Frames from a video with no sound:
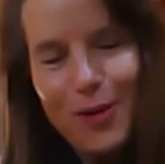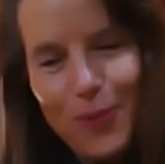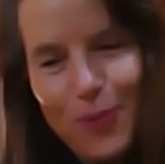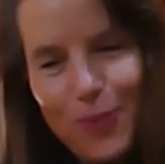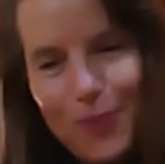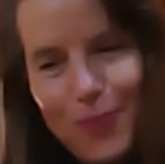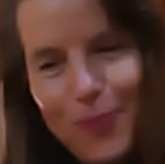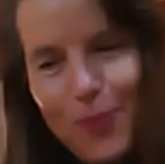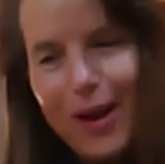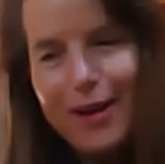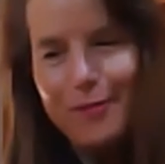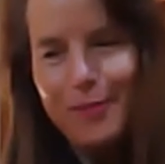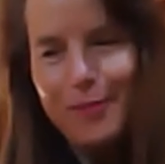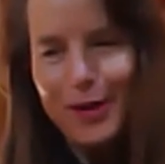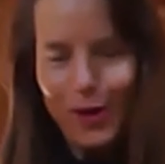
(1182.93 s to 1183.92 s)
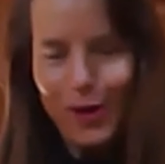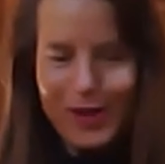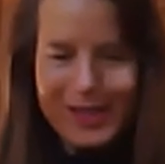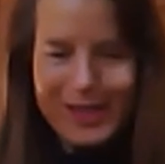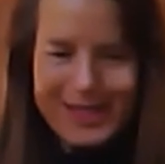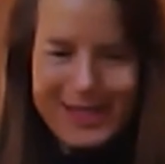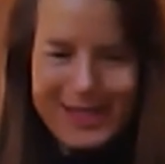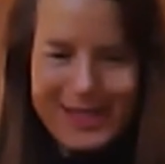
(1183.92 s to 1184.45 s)
one of my colleagues
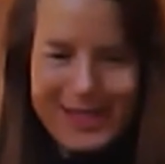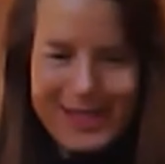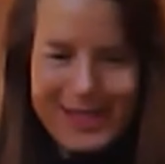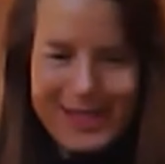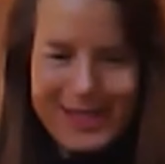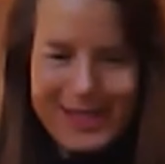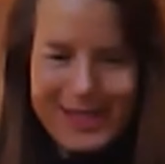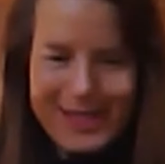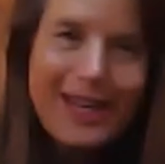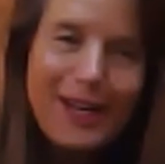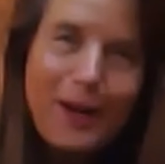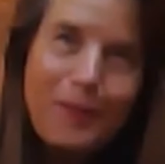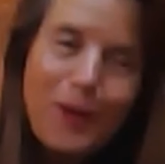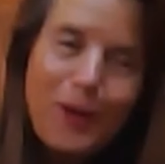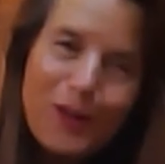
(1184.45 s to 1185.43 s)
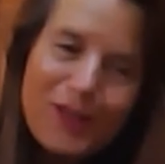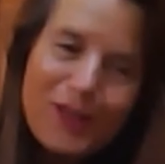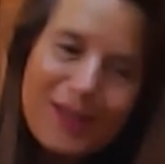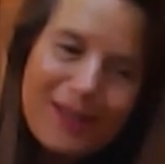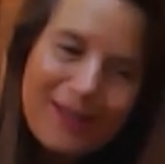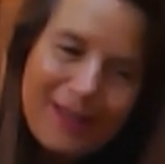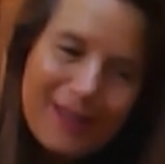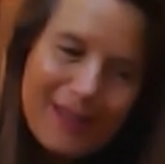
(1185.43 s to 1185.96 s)
said to me yesterday, and I'm going
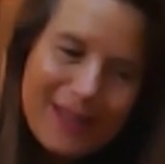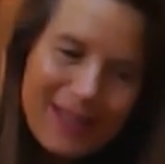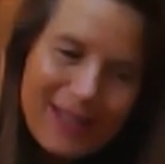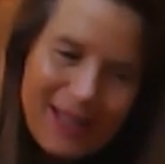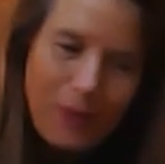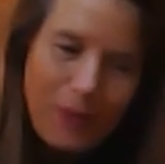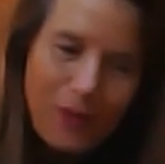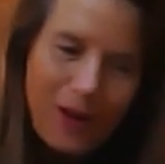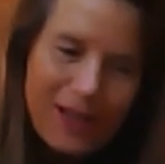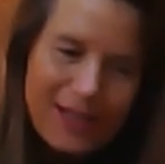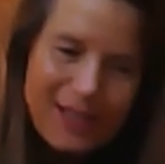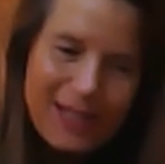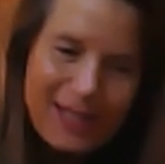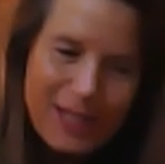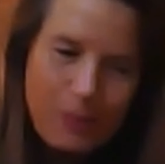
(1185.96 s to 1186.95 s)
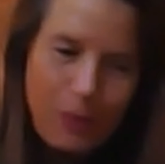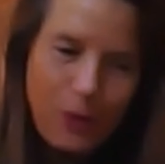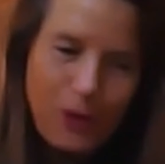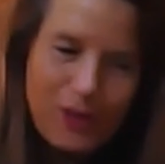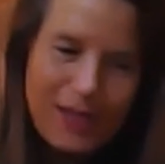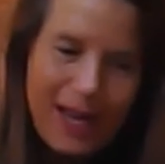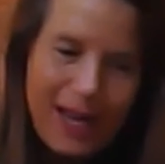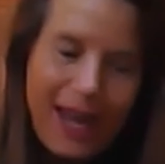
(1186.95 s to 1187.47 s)
to summarize this
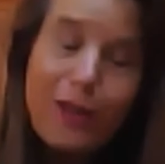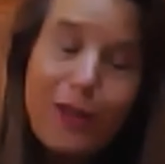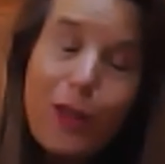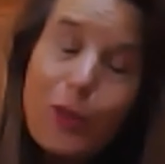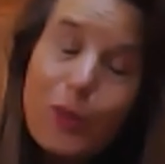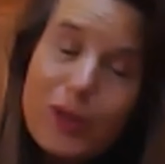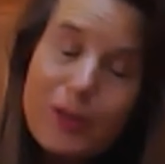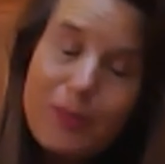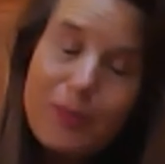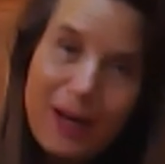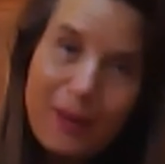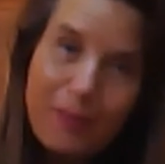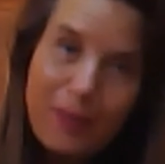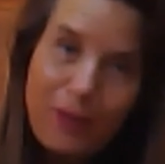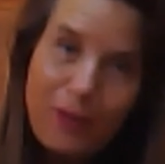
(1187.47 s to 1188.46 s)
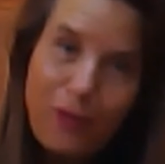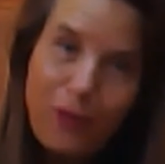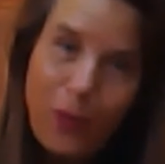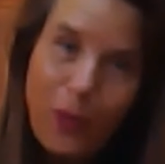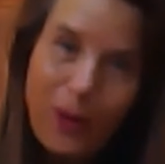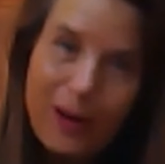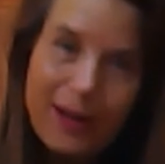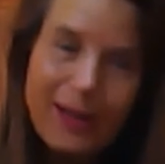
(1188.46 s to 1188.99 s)
because I hadn't thought about it
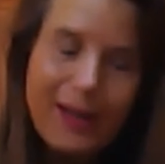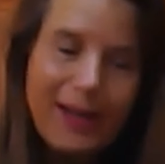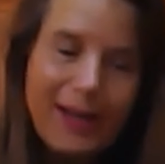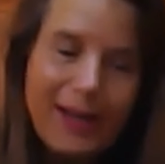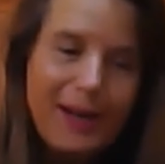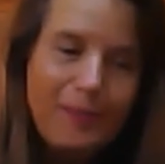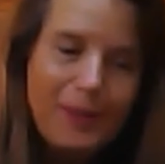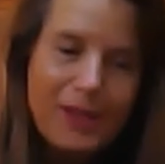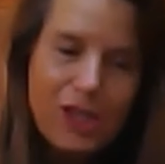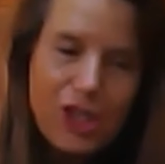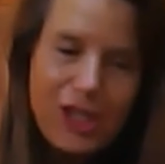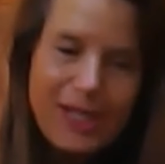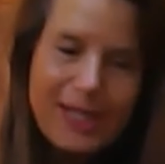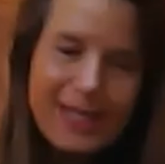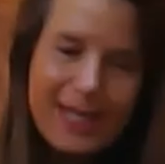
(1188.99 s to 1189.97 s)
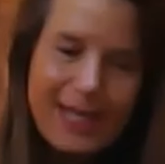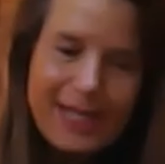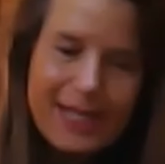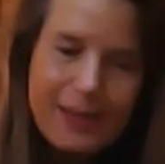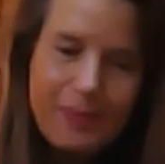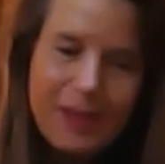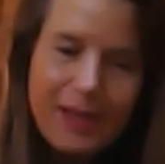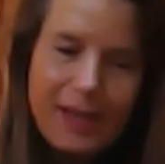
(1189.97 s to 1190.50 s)
before, but she said
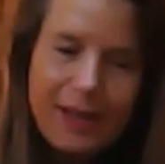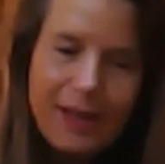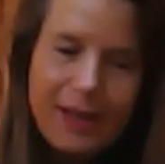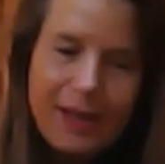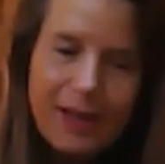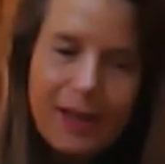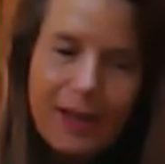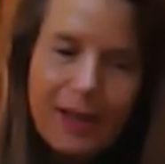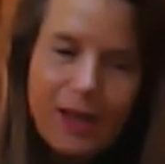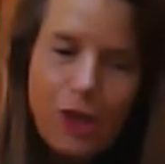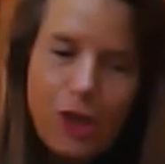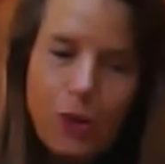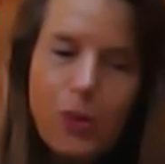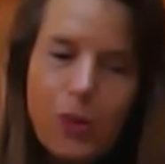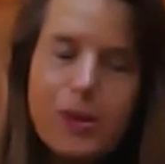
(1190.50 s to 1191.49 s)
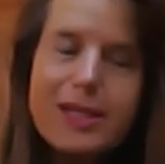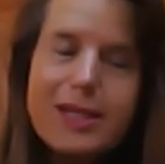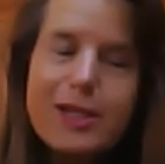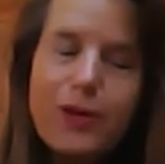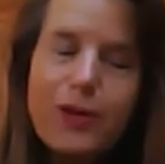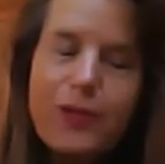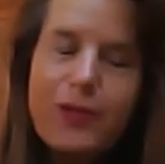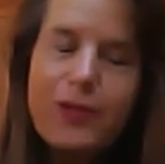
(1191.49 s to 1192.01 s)
to me, you always
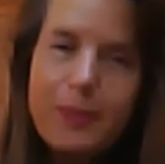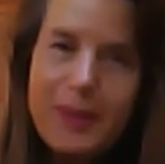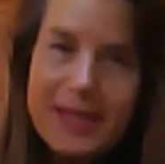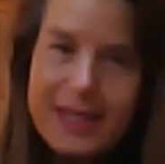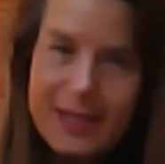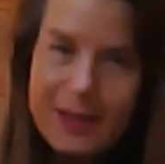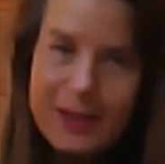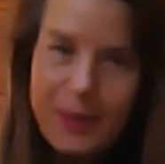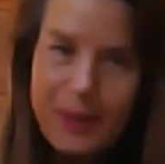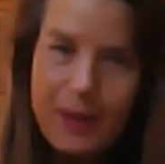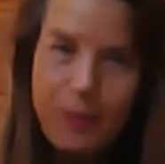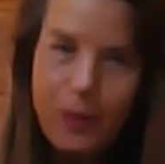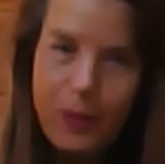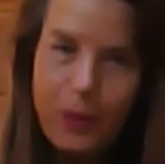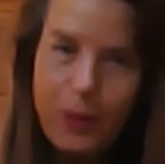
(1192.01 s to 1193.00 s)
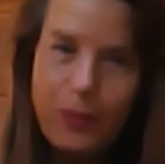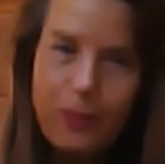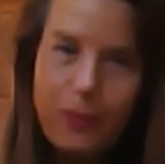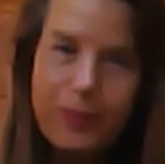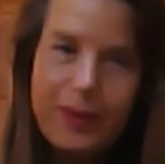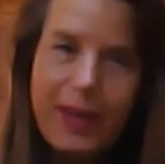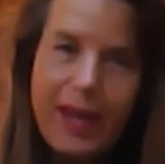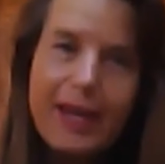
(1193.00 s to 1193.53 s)
look for the best in people
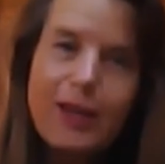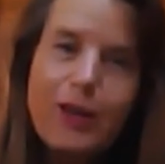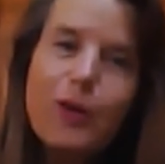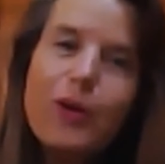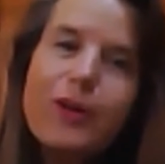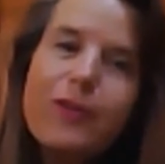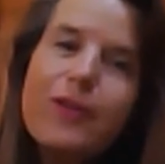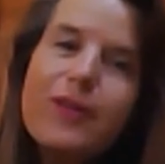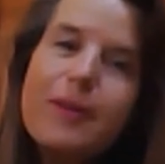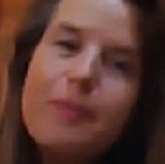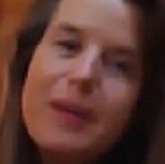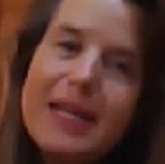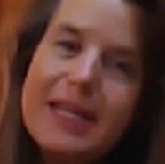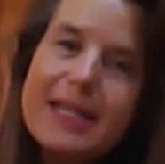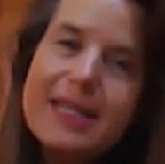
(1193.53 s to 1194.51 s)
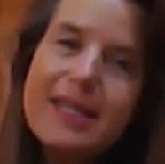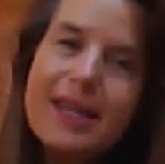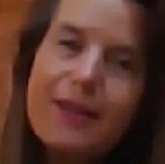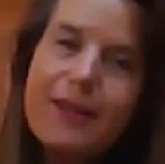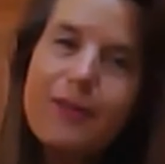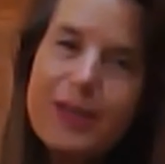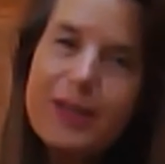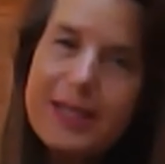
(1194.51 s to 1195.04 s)
and you look for the best in
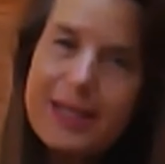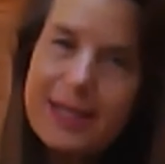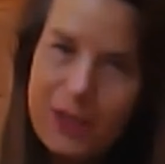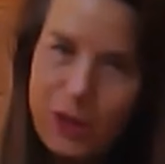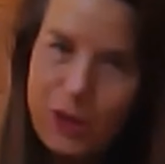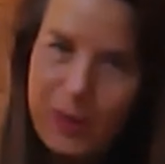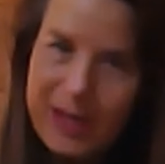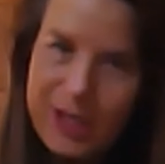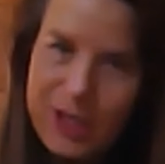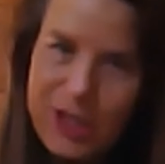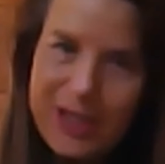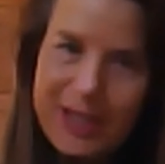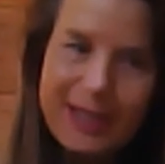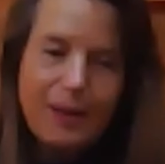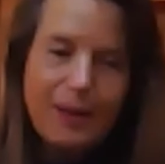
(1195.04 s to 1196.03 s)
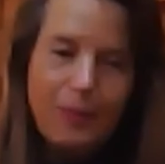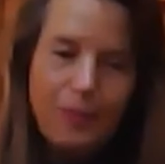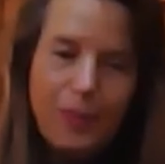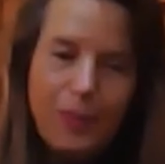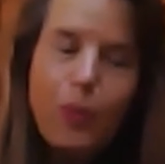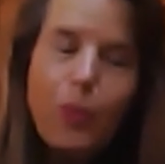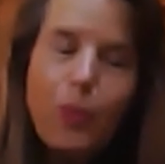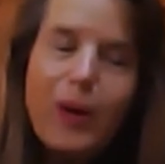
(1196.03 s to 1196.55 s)
every situation,
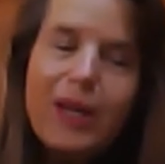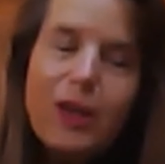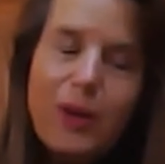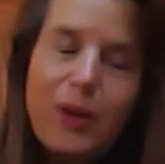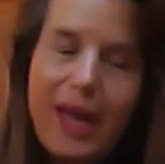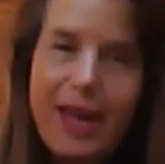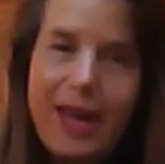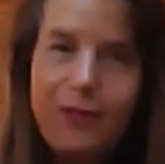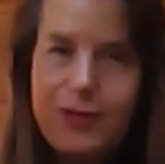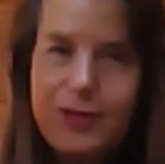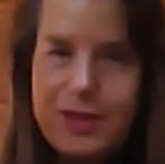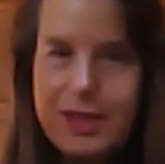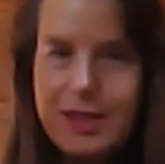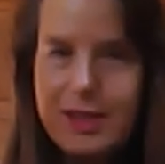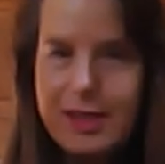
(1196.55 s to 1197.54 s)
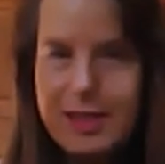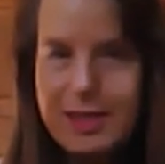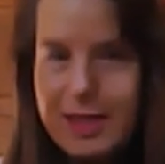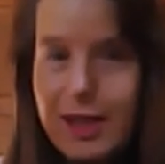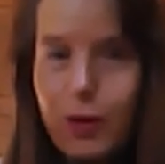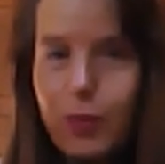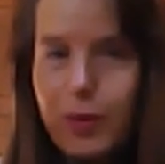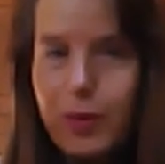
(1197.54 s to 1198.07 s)
but when you have to
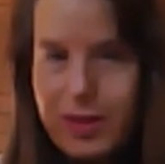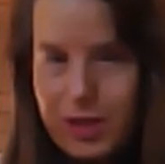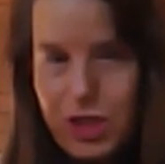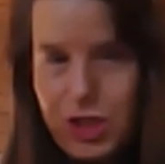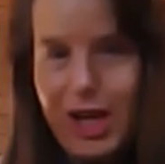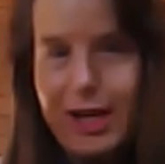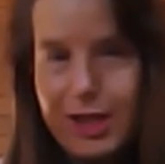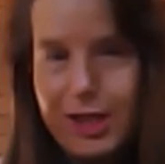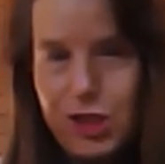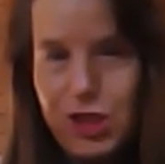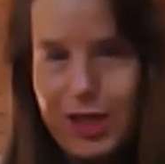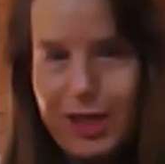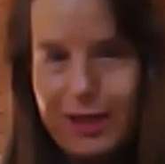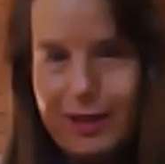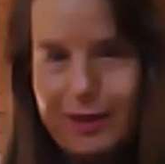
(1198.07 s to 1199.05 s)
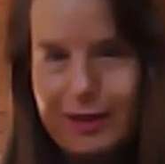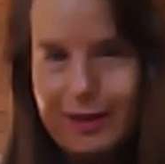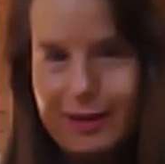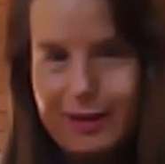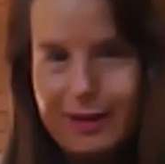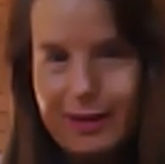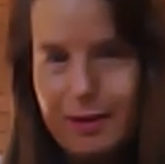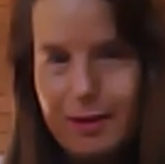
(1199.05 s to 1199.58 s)
deal with the challenging
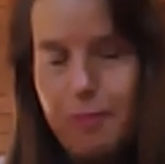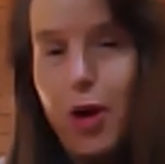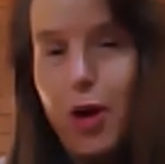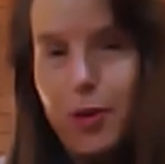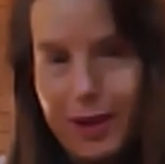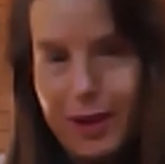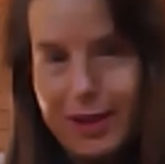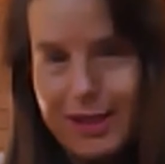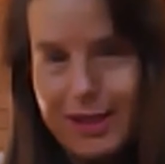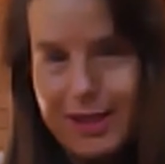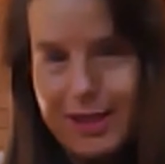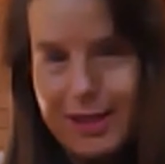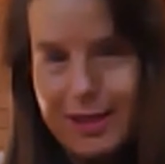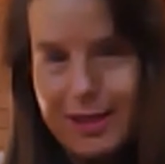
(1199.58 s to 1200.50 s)
moments,